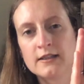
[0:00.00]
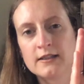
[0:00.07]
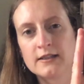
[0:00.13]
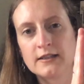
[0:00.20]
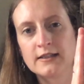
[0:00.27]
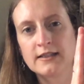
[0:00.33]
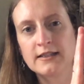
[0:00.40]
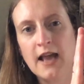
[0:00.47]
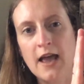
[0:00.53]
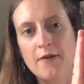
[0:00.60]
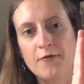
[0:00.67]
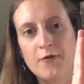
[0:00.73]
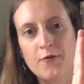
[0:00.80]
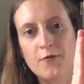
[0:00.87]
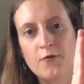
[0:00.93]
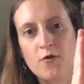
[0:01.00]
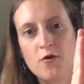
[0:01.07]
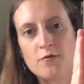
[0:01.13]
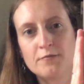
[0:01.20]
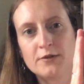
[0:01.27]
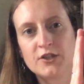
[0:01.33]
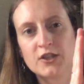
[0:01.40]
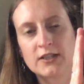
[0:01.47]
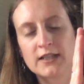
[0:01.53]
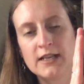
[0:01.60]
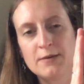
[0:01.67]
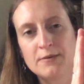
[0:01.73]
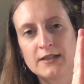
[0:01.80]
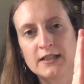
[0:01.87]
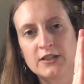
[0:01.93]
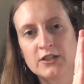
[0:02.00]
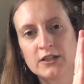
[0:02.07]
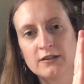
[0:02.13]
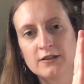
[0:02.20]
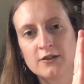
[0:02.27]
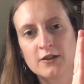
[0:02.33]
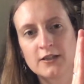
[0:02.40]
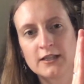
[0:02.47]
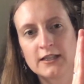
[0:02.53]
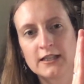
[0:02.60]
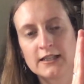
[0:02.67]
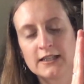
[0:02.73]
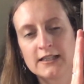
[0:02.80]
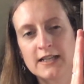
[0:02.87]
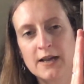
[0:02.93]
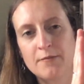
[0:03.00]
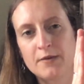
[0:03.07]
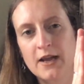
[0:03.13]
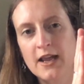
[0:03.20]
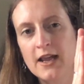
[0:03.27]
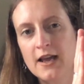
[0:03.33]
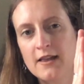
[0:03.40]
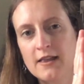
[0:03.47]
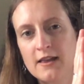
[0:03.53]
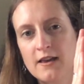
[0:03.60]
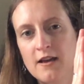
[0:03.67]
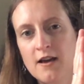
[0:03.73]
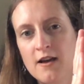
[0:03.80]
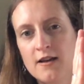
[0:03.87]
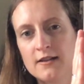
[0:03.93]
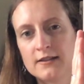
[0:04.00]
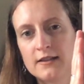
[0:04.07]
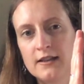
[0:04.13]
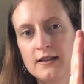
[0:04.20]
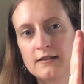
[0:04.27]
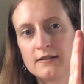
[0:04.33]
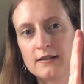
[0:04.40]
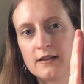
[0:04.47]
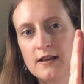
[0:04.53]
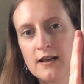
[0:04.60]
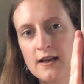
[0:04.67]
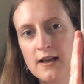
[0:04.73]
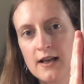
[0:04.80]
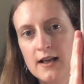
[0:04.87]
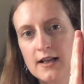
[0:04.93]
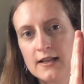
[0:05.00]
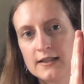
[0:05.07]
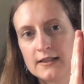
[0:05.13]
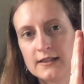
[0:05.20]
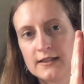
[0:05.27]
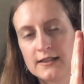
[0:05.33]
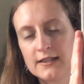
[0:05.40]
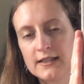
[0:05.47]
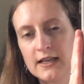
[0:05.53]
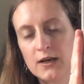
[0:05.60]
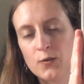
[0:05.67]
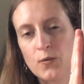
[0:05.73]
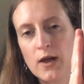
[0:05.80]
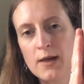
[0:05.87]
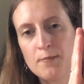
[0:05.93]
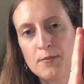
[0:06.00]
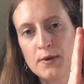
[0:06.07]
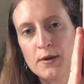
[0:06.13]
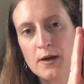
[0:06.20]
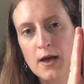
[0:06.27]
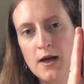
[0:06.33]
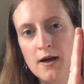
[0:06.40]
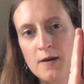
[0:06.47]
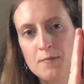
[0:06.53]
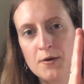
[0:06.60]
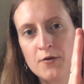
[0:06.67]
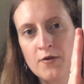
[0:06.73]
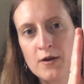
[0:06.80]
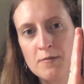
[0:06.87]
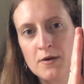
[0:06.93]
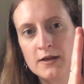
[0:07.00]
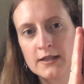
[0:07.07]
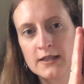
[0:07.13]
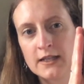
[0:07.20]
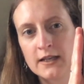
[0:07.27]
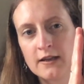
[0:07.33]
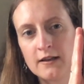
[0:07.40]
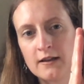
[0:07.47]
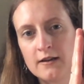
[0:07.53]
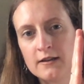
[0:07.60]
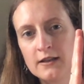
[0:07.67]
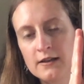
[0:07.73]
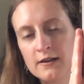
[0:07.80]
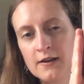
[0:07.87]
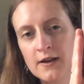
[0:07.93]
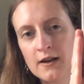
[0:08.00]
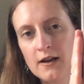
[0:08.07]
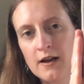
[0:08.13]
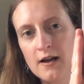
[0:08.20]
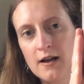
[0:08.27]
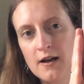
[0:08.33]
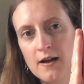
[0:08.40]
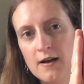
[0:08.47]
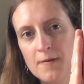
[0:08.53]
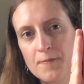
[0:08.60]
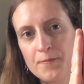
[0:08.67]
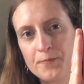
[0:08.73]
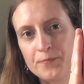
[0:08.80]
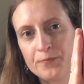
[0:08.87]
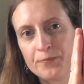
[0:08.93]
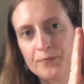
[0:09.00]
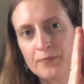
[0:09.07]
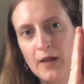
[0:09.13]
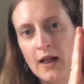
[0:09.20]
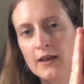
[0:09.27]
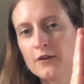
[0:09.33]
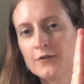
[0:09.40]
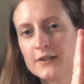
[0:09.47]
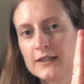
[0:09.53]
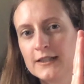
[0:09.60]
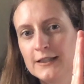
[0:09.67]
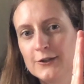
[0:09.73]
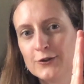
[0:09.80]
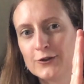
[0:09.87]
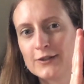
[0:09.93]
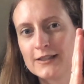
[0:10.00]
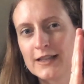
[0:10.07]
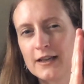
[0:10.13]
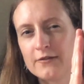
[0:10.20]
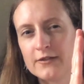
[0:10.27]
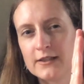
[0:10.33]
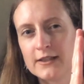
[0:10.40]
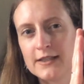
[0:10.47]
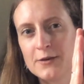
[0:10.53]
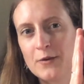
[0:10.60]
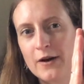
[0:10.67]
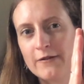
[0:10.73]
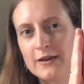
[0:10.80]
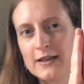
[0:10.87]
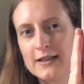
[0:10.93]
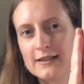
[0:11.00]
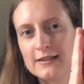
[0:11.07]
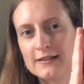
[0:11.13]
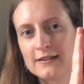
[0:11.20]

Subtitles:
Steph from Just Keep Stitching started this the same day. I think hers is still a whip. But great minds think alike. I'd love to see yours, Steph, and see where it is.